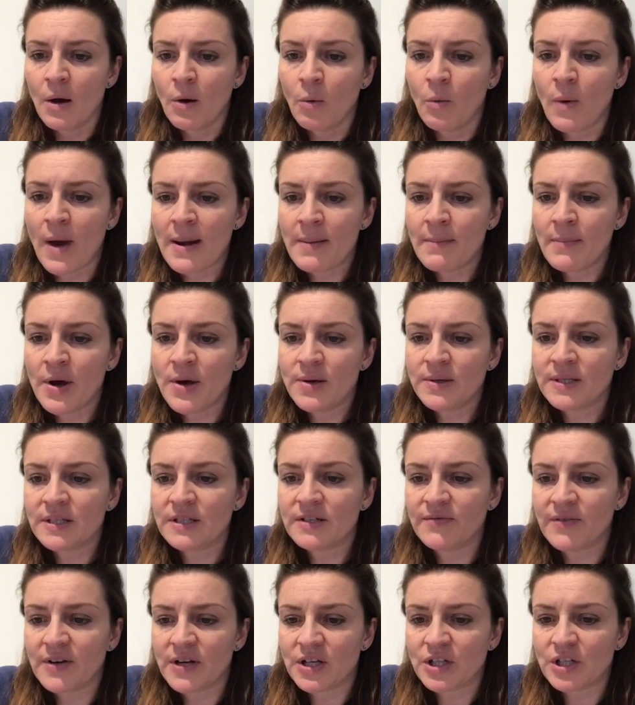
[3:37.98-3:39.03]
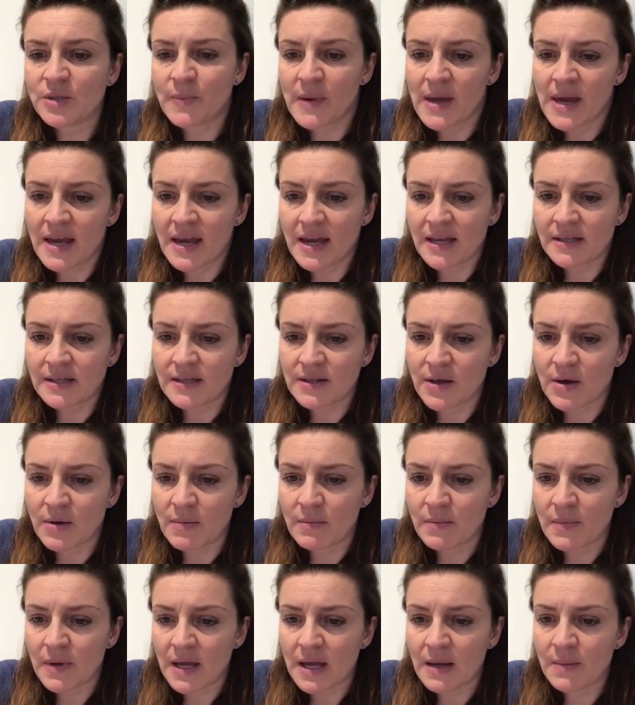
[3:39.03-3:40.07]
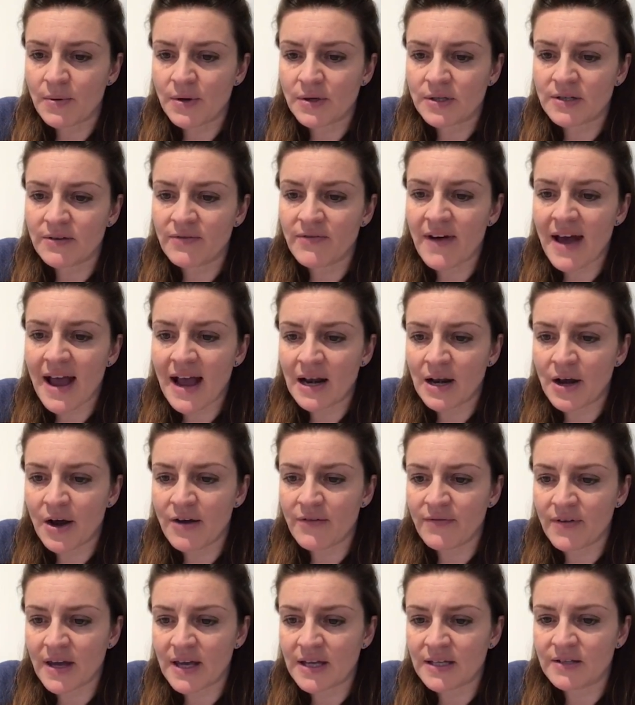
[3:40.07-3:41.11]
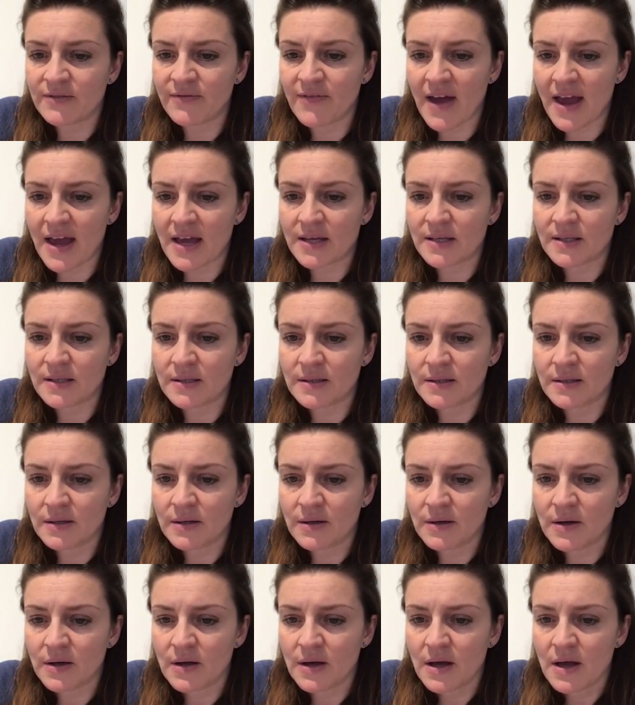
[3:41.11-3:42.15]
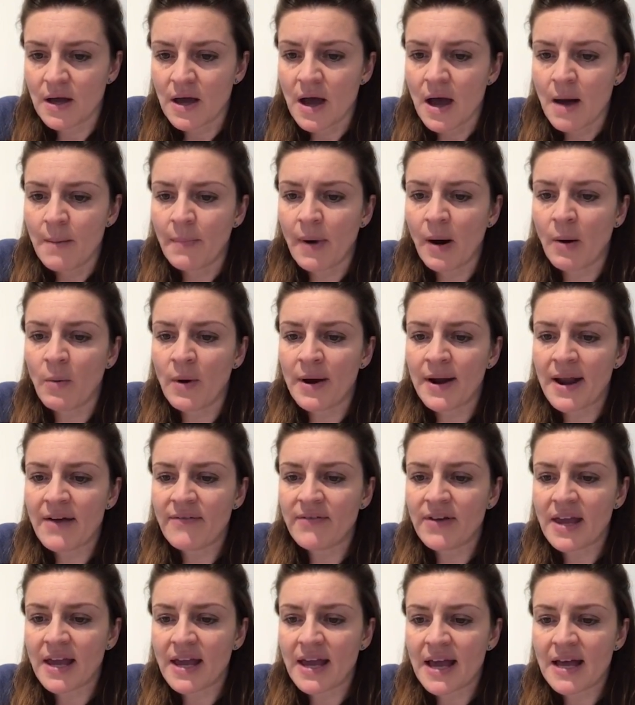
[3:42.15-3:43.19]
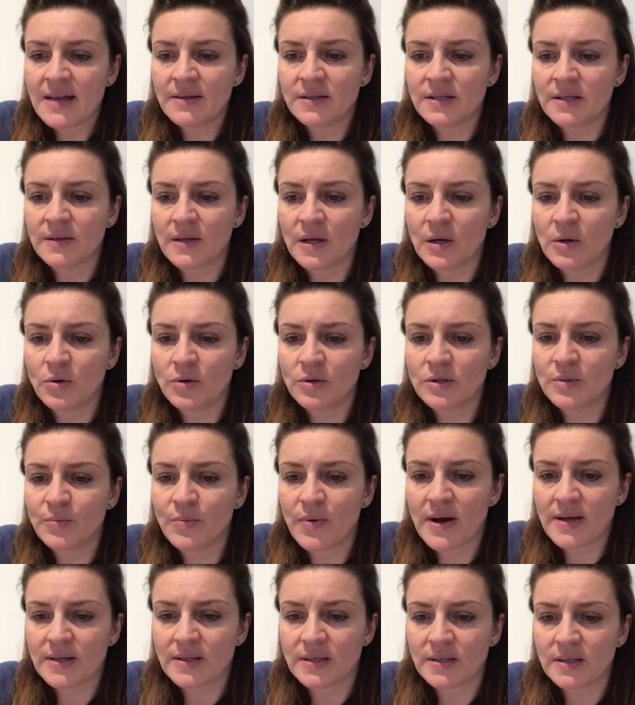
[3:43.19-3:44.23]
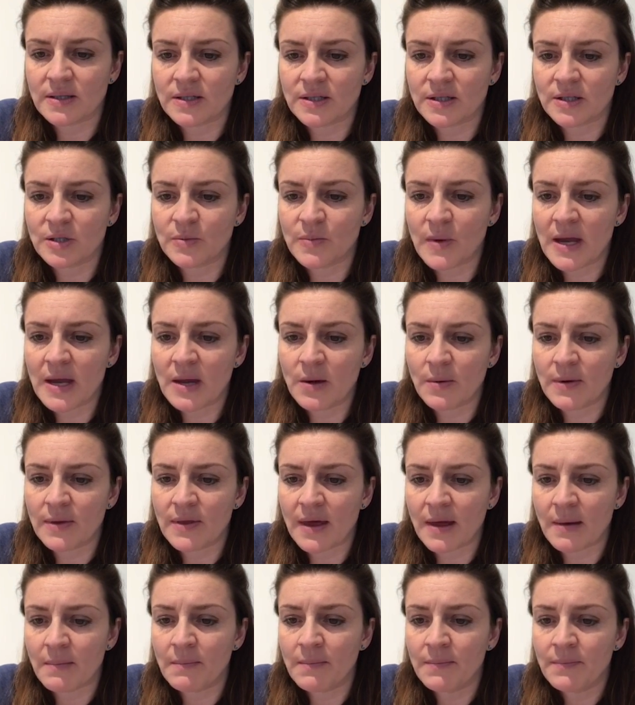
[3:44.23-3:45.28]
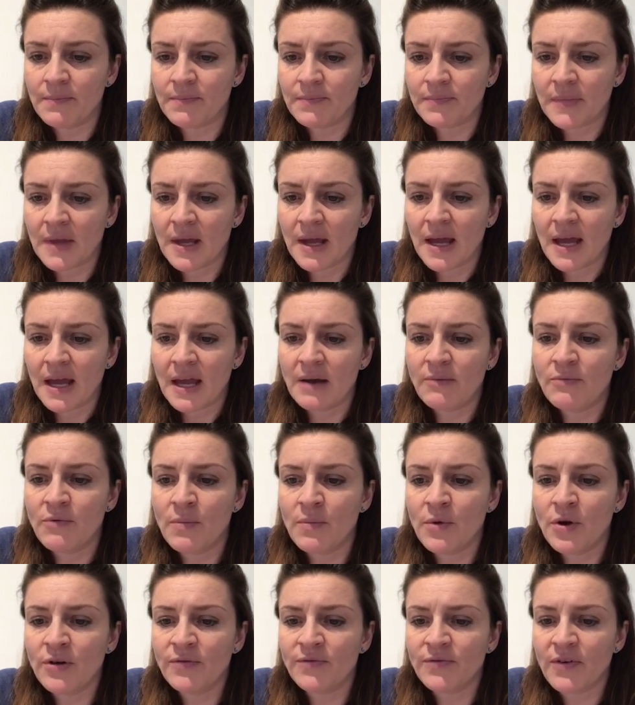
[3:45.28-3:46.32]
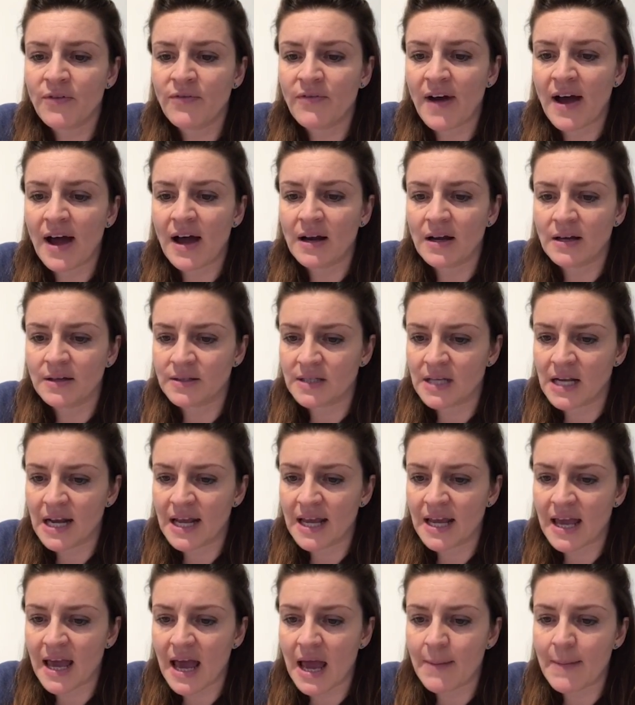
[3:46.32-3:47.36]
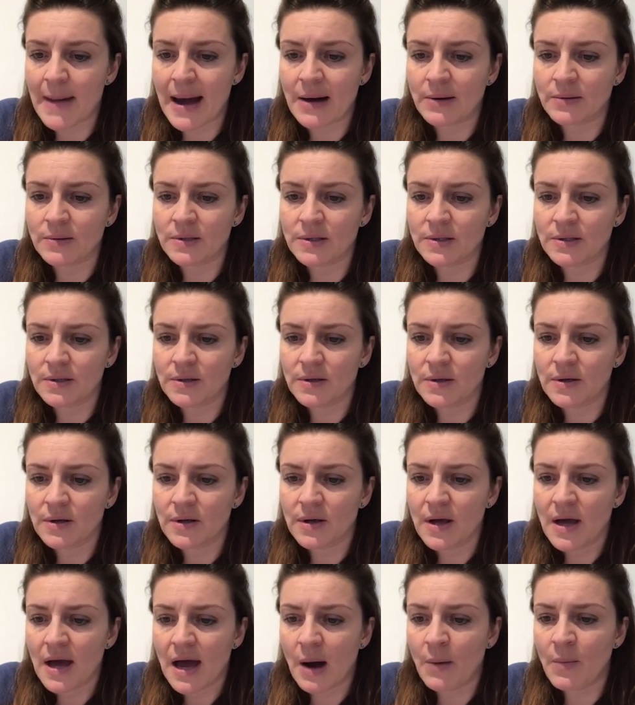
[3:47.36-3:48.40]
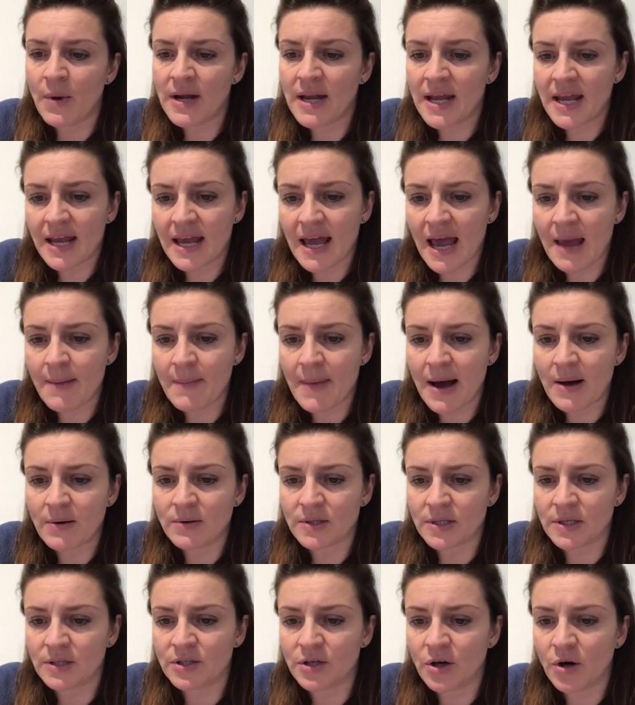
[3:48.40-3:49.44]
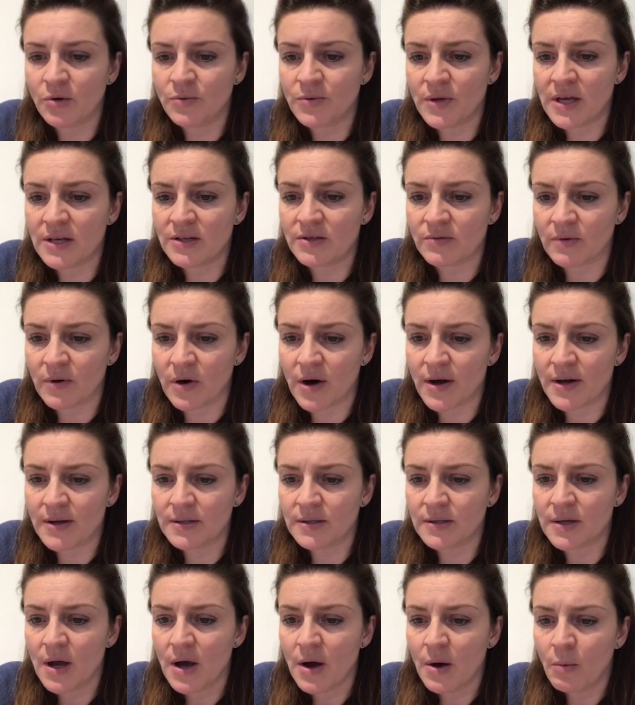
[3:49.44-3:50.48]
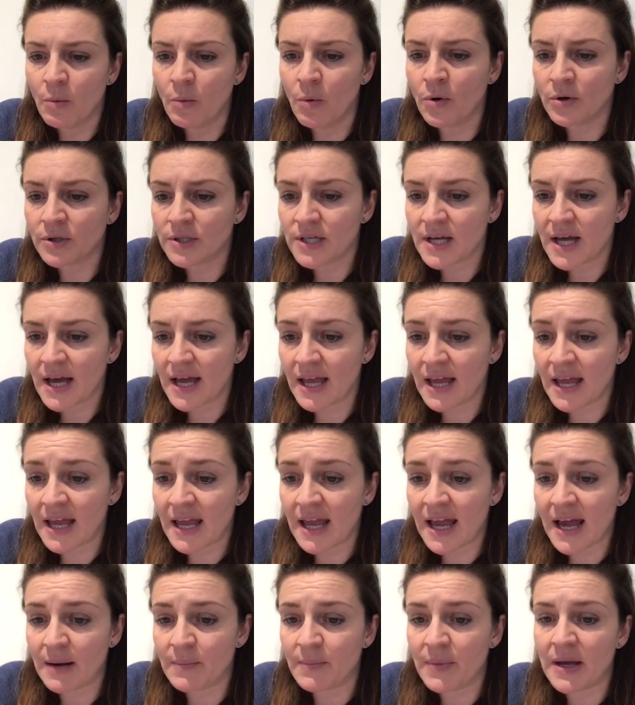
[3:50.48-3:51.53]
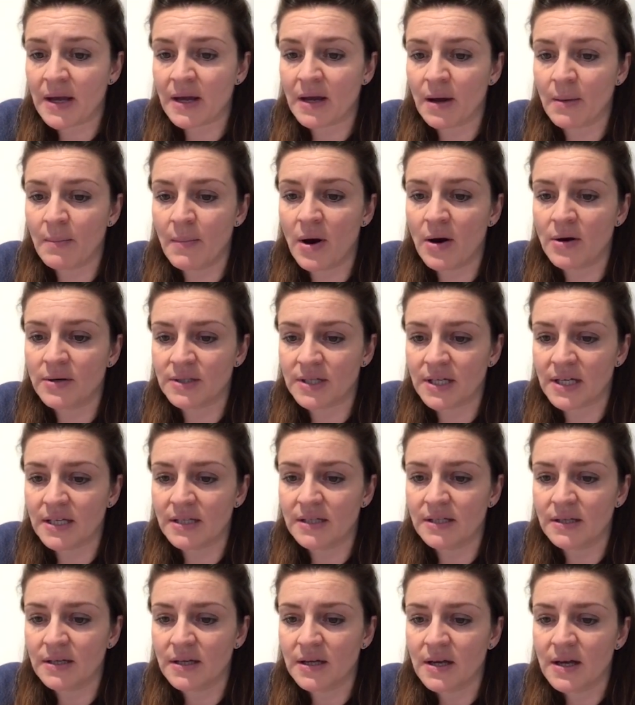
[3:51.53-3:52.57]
When Moses finished speaking to them, he put a veil over his face. But whenever he entered the Lord's presence to speak with him, he removed the veil until he came out. And when he came out and told the Israelites what he had been commanded,